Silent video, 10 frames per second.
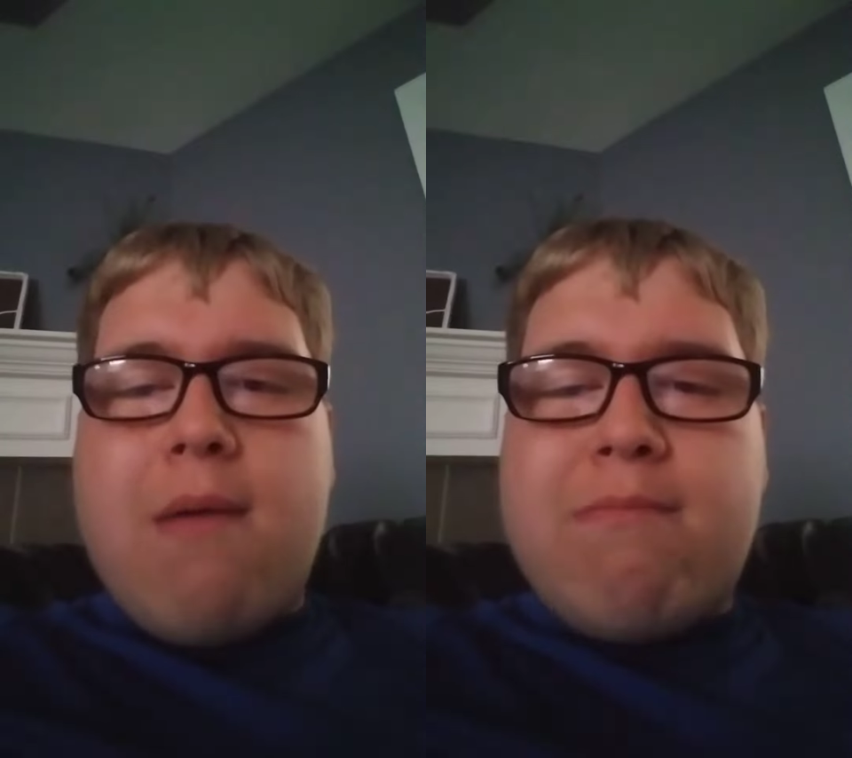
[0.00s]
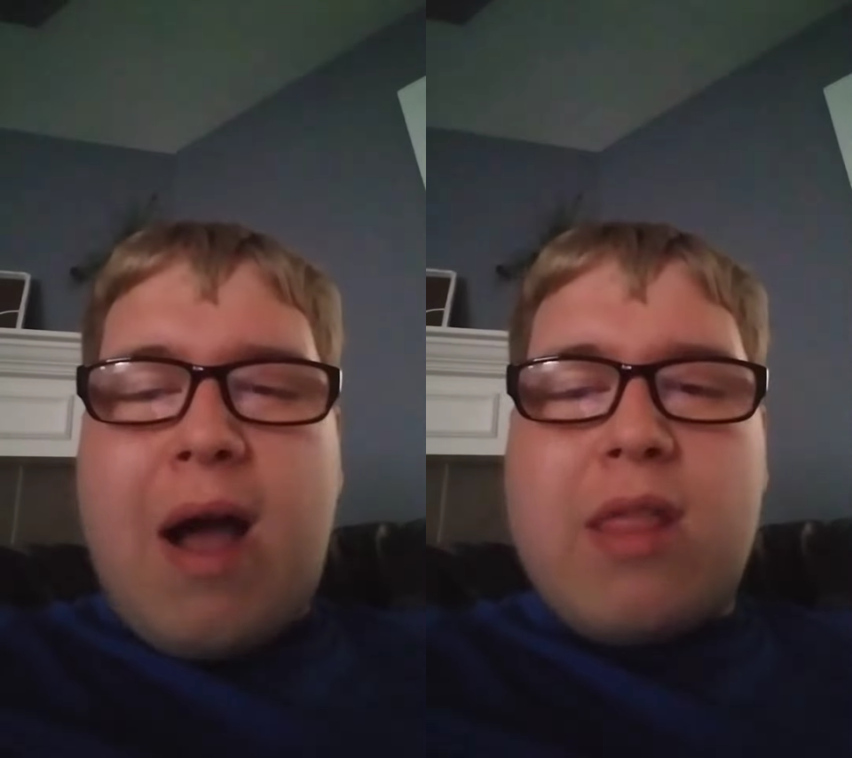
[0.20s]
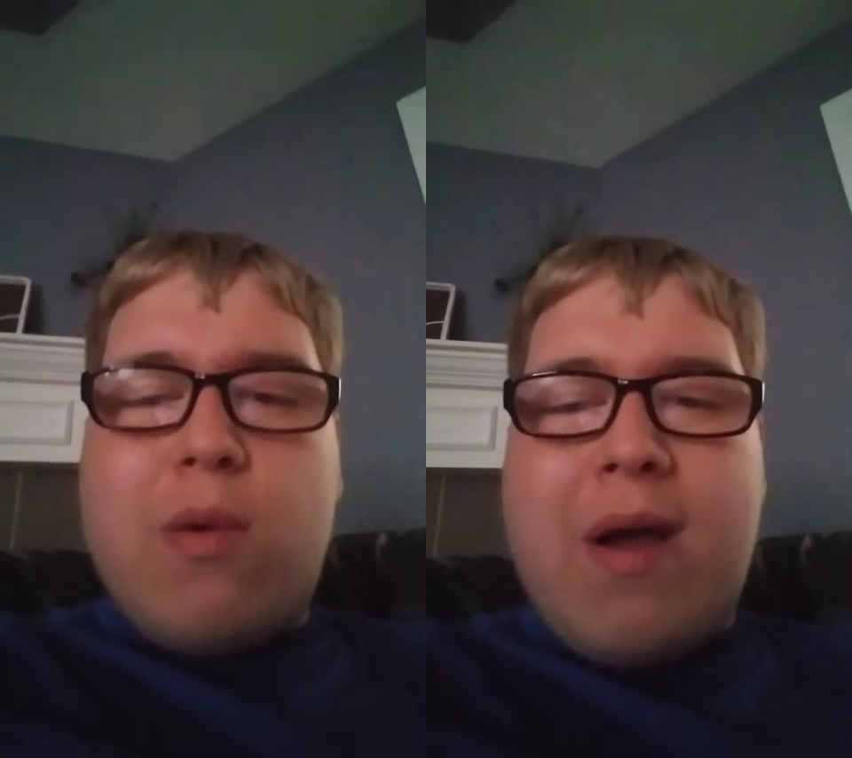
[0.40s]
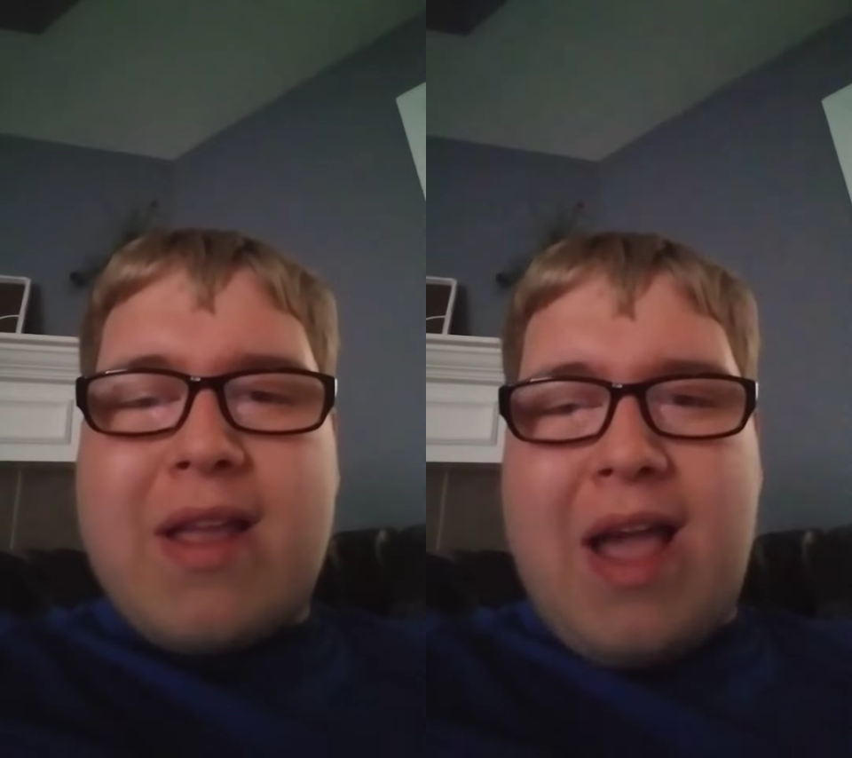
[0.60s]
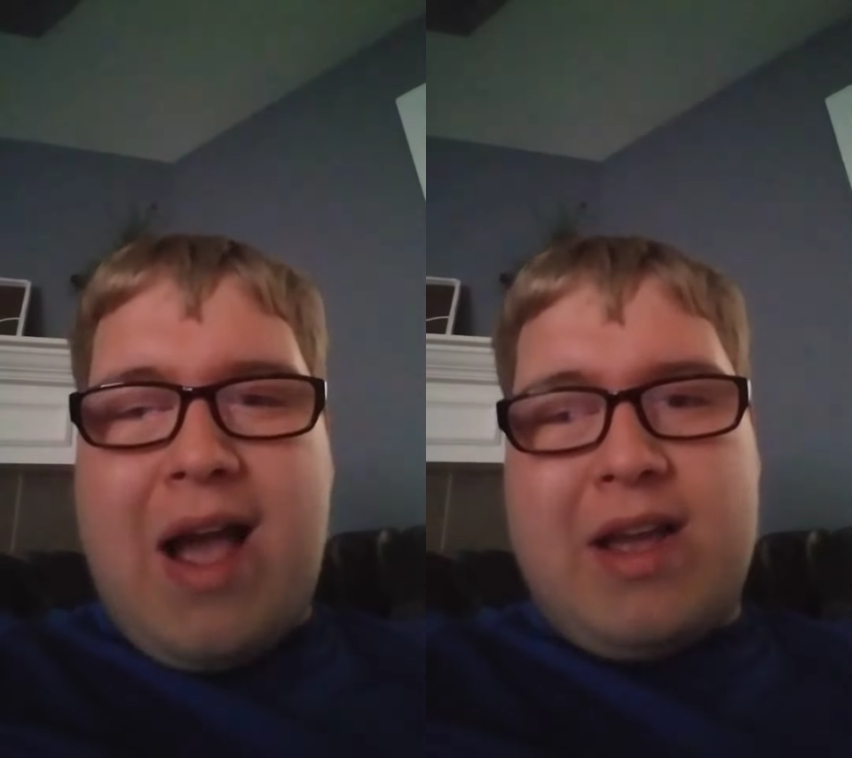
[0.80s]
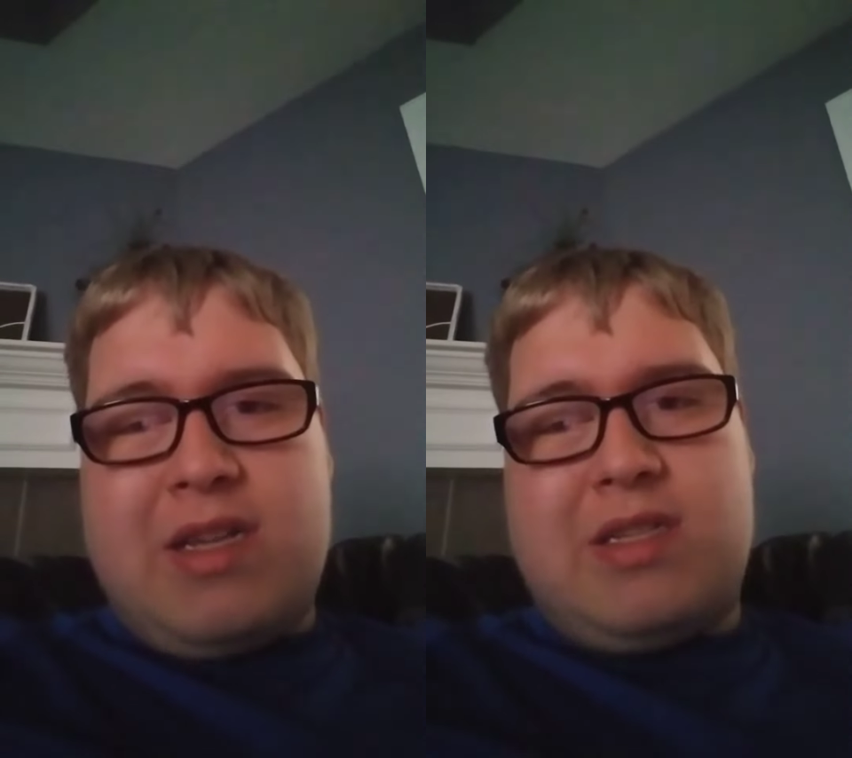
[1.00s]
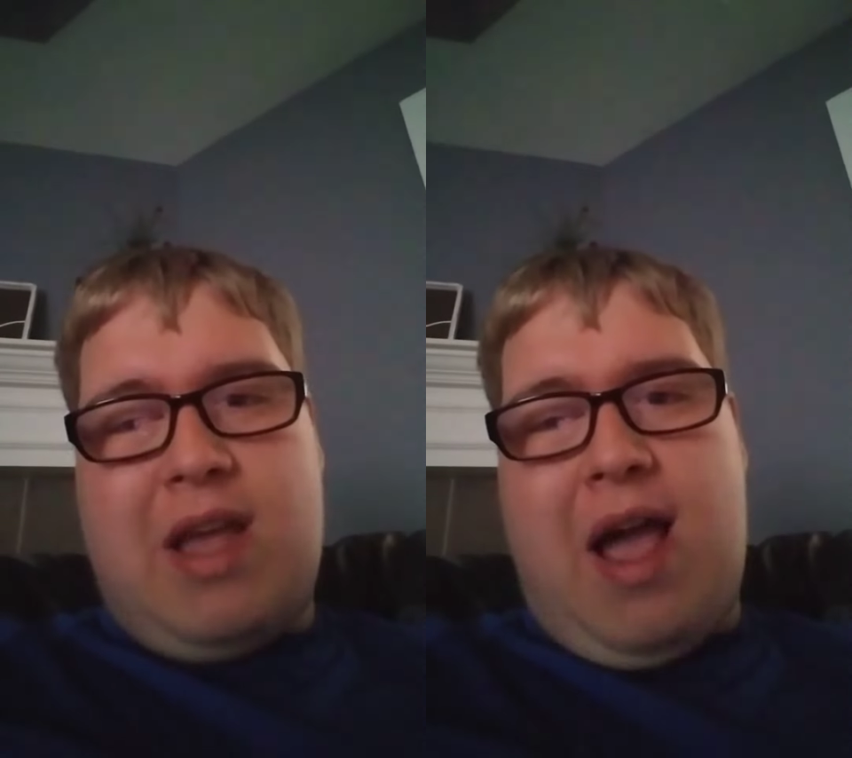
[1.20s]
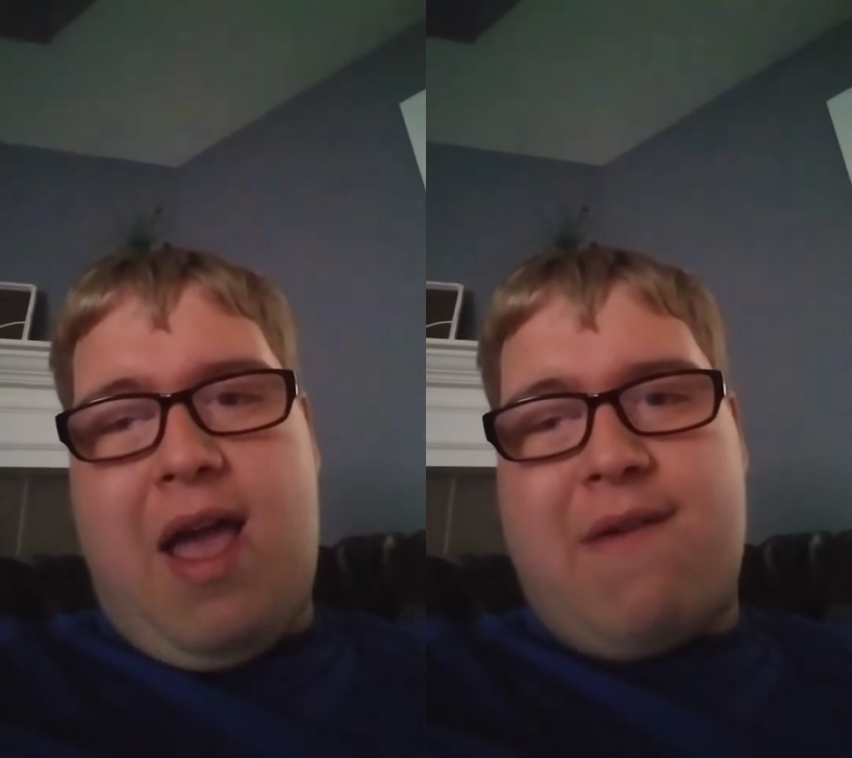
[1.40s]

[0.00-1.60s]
And by the way, guys, I